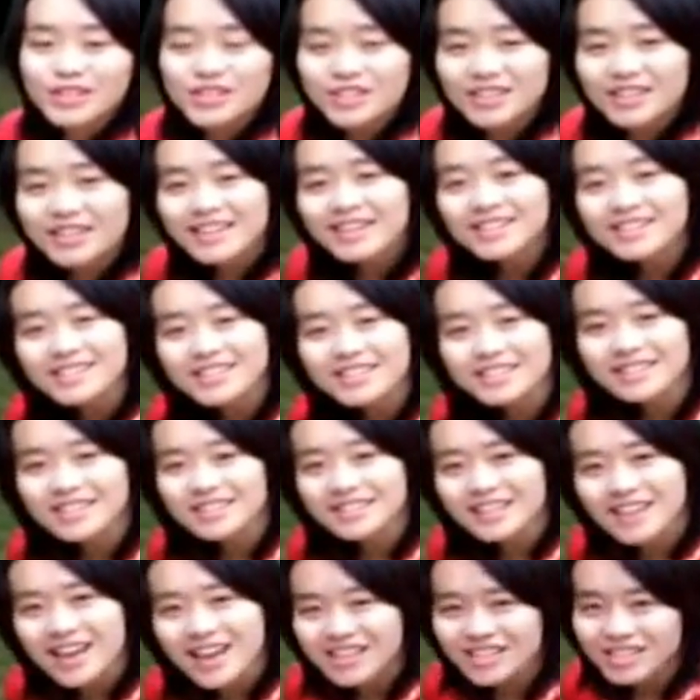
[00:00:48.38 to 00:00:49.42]
Drinking
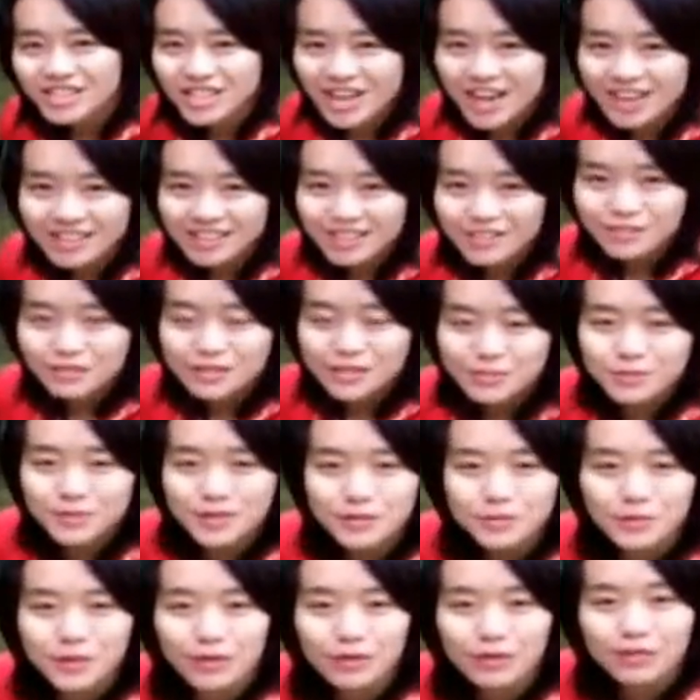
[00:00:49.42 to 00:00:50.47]
tea and chatting with
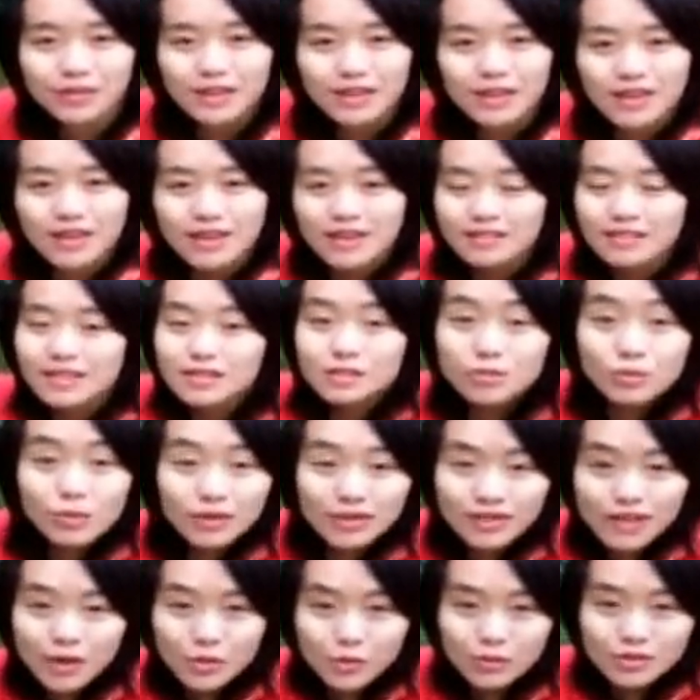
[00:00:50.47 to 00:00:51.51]
people. That's
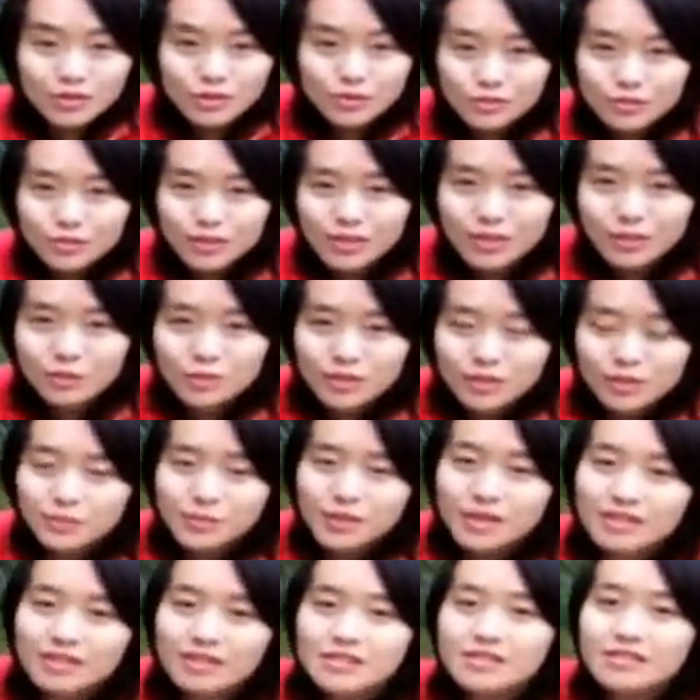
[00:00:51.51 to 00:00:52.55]
what I was doing when the
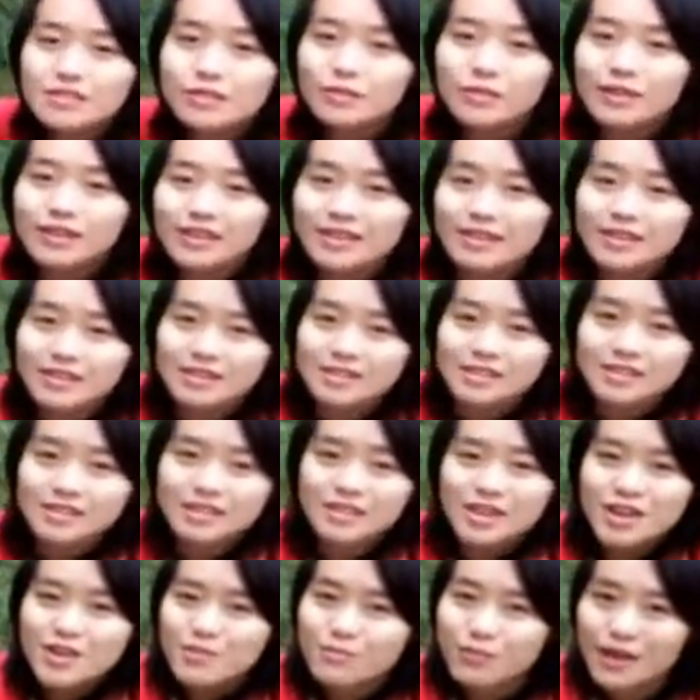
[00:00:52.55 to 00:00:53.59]
big earthquake hit.
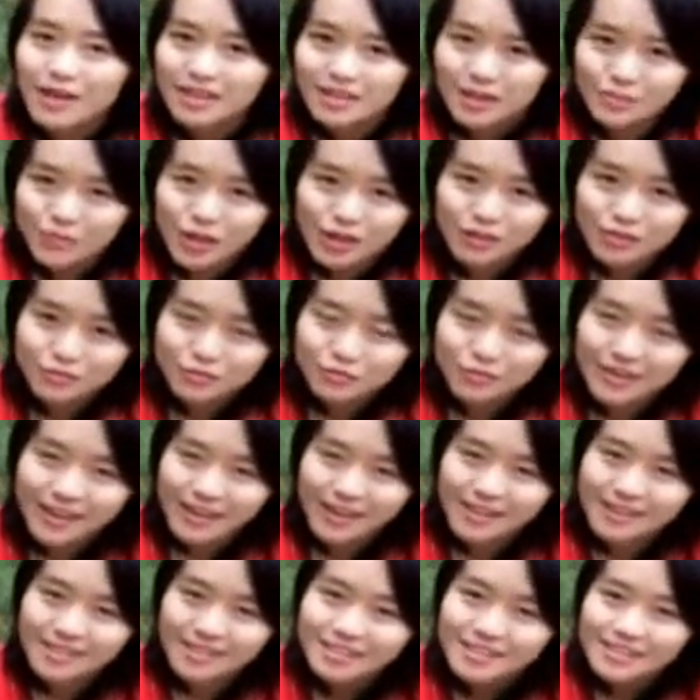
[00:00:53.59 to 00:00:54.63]
But I'm not
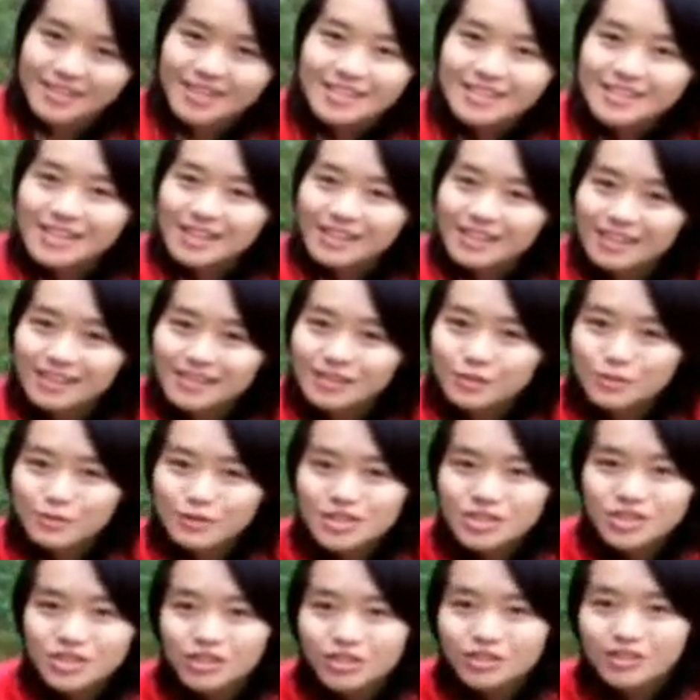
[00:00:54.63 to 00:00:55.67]
afraid. Taking
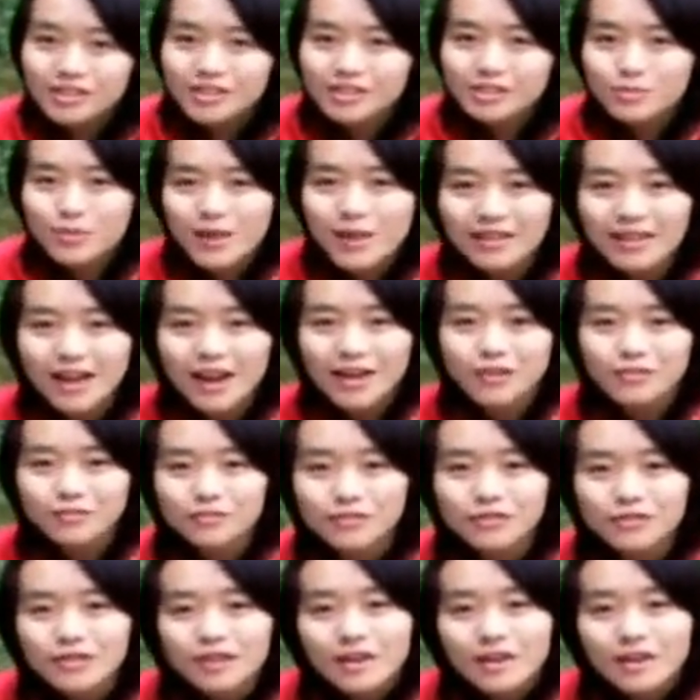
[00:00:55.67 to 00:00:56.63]
adventure is my life.